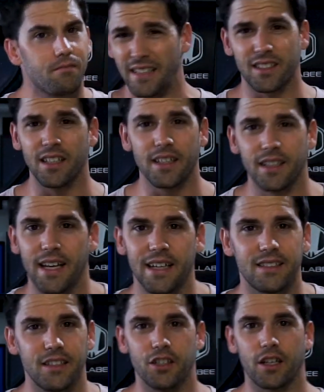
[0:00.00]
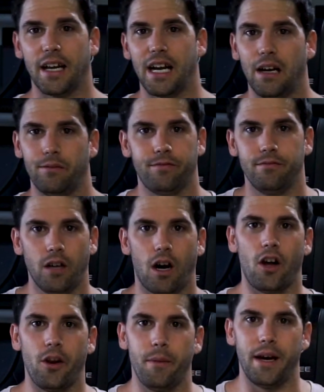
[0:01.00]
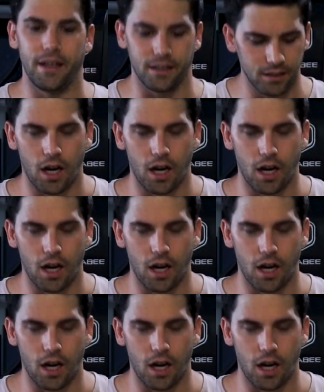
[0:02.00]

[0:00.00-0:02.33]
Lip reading: it's gonna connect, and you're gonna have automatic